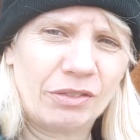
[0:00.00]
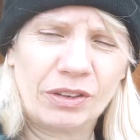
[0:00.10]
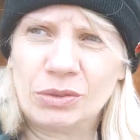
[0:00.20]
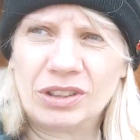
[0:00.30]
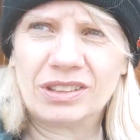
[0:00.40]
the
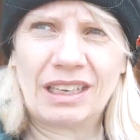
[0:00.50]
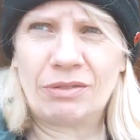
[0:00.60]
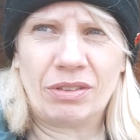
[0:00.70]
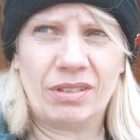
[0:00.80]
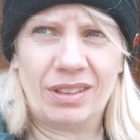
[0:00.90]
filters
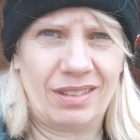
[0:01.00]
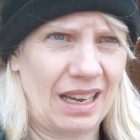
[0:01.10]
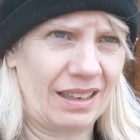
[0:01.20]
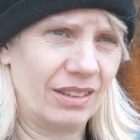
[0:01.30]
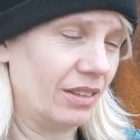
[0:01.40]
every 30
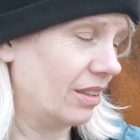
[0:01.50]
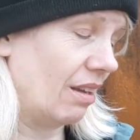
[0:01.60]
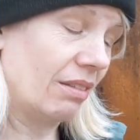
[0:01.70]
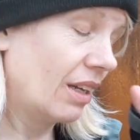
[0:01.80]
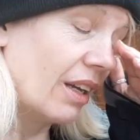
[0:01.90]
seconds,
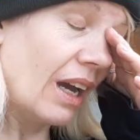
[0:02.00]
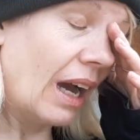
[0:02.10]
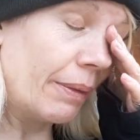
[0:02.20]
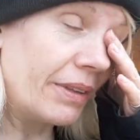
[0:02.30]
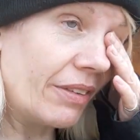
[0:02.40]
so
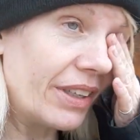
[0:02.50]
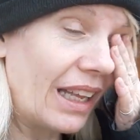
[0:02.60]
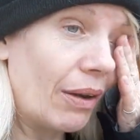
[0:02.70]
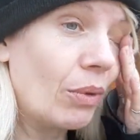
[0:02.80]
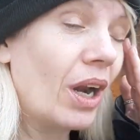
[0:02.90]
I'm giving
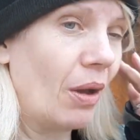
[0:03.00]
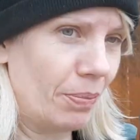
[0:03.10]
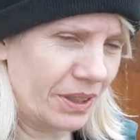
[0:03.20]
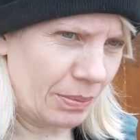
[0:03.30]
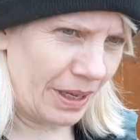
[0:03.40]
that one up
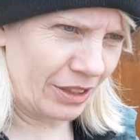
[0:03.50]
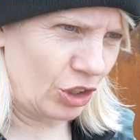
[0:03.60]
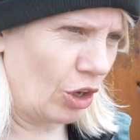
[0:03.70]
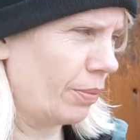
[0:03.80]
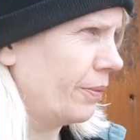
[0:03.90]
as a bad
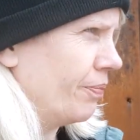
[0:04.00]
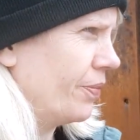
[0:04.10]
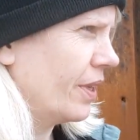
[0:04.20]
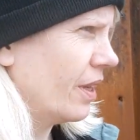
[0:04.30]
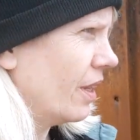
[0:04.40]
job.
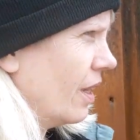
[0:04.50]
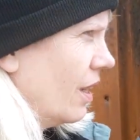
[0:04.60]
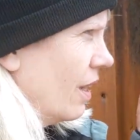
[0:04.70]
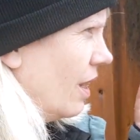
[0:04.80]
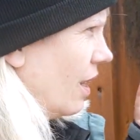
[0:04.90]

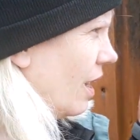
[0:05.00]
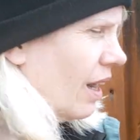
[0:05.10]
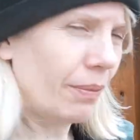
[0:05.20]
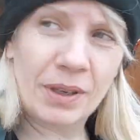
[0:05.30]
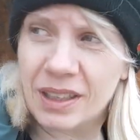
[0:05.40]

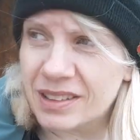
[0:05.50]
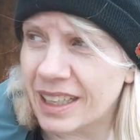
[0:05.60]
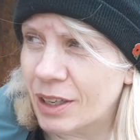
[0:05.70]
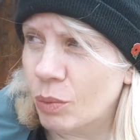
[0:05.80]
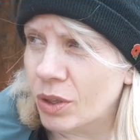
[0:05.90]
I'm going to
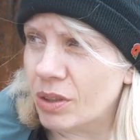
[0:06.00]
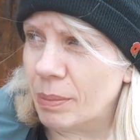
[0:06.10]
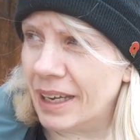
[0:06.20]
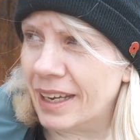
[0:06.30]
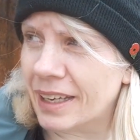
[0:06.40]
take a wander
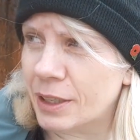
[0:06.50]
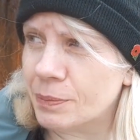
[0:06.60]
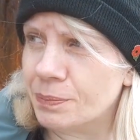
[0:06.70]
back.